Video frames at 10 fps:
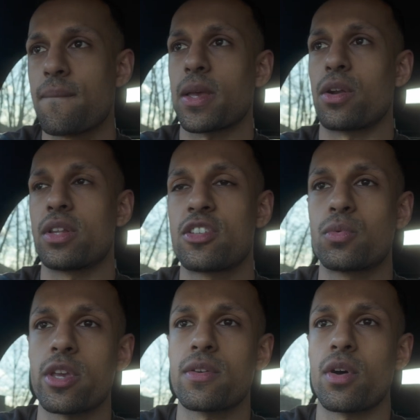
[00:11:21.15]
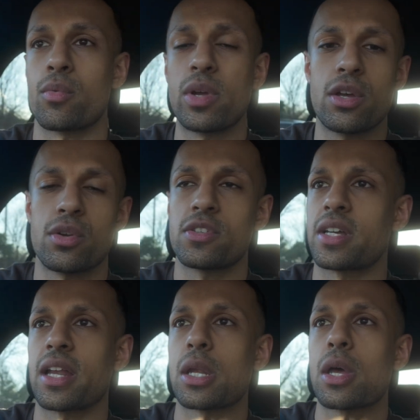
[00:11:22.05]
You know, this is what you've got to really
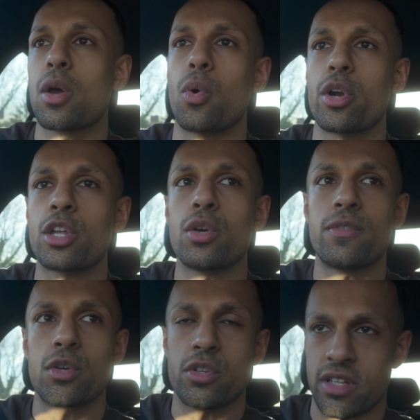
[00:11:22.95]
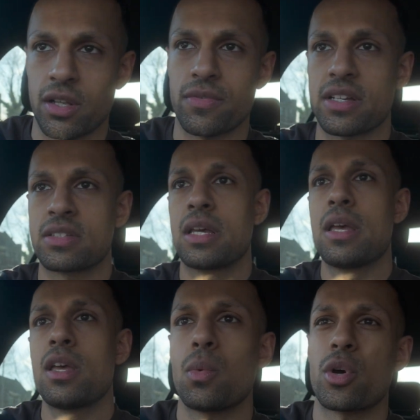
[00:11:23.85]
understand. What do you view yourself as?
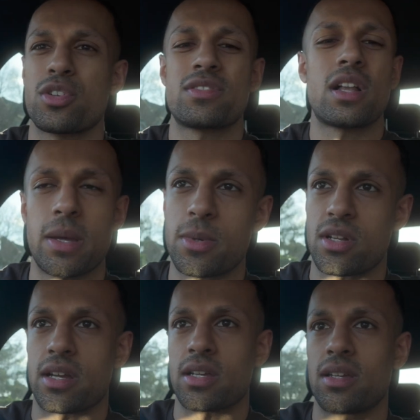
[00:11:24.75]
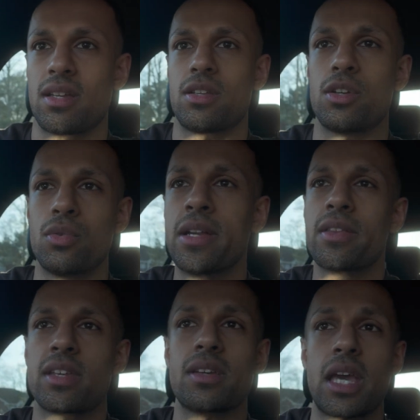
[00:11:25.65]
What's your self-image like? Do you really
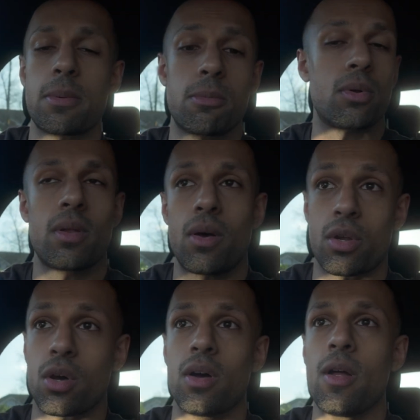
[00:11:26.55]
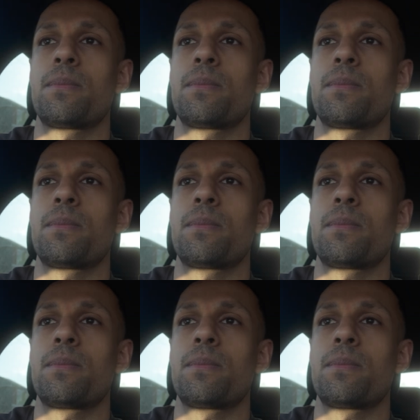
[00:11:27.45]
think you're capable or not?